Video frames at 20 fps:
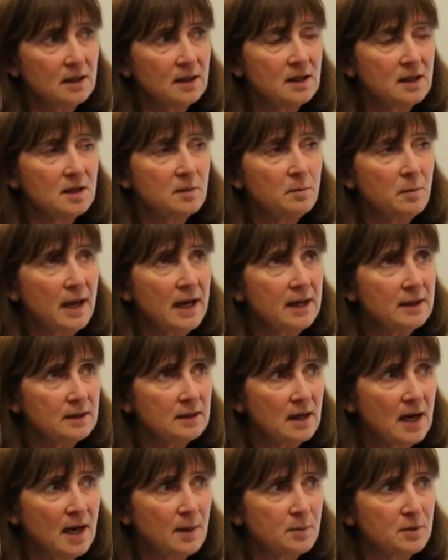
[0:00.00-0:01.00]
an
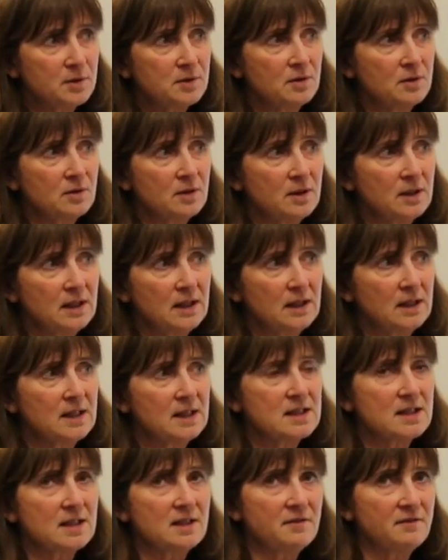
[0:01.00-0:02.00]
independent opportunity
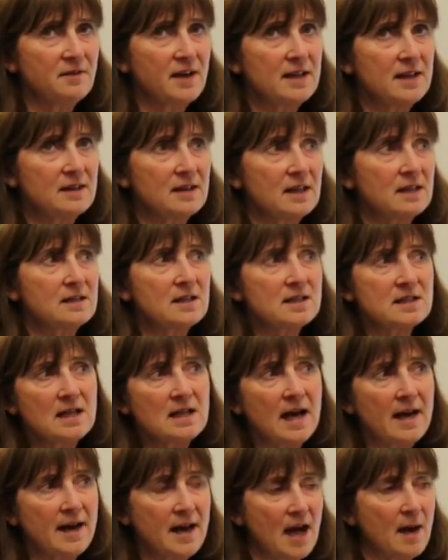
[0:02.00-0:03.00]
is an event that does
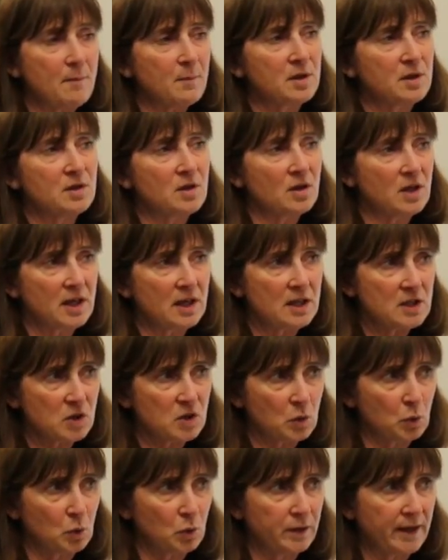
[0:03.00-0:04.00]
not happen during the
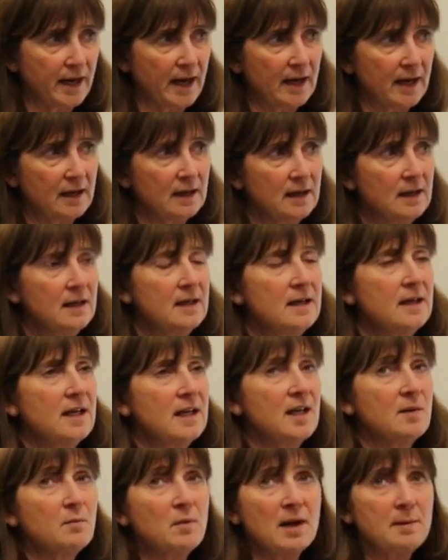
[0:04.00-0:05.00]
school day
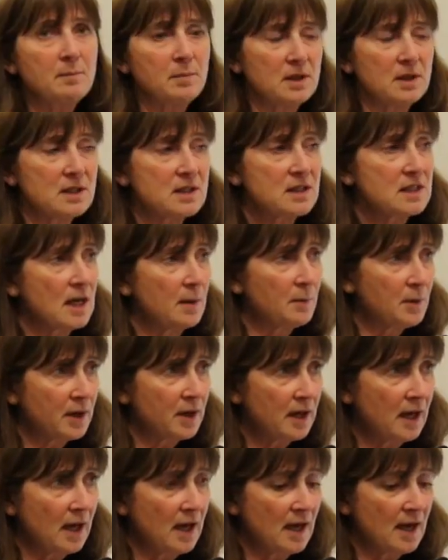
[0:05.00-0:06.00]
it might be a summer
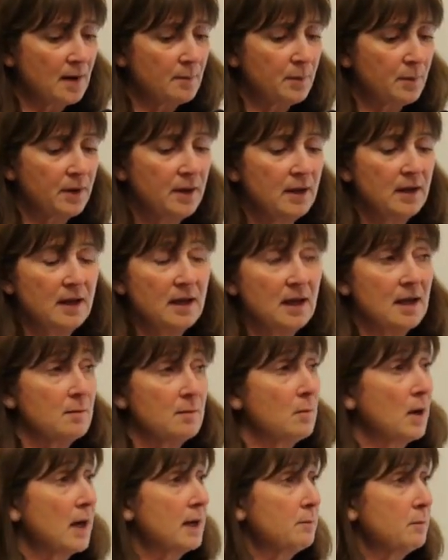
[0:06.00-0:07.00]
camp
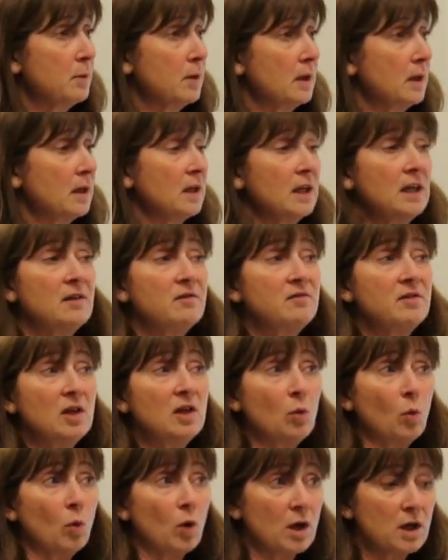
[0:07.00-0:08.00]
it might be an
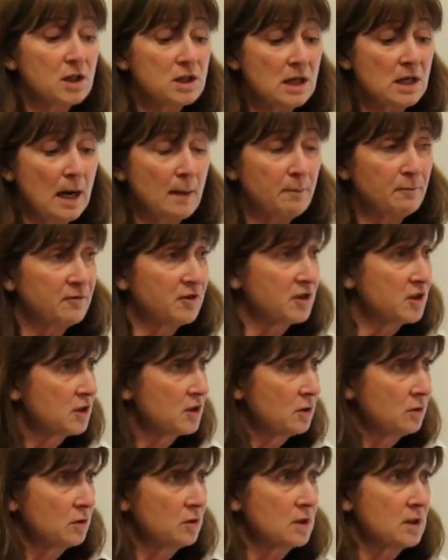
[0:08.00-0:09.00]
evening workshop for
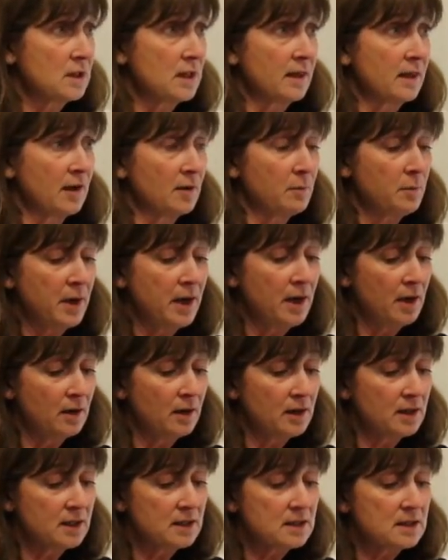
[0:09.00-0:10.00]
students and their
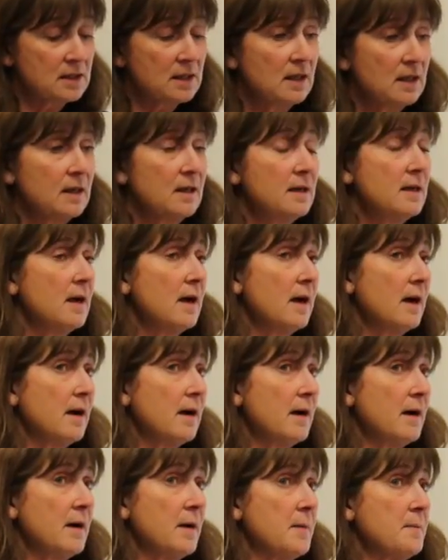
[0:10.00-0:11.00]
parents
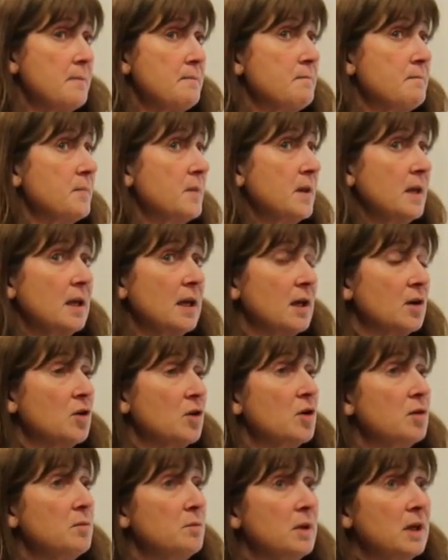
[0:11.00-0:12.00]
um, it
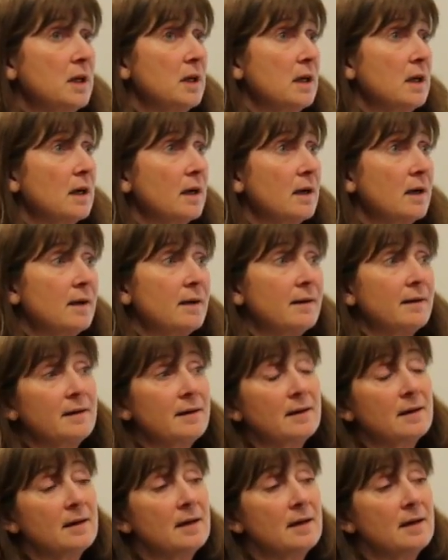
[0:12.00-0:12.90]
could be a, uh,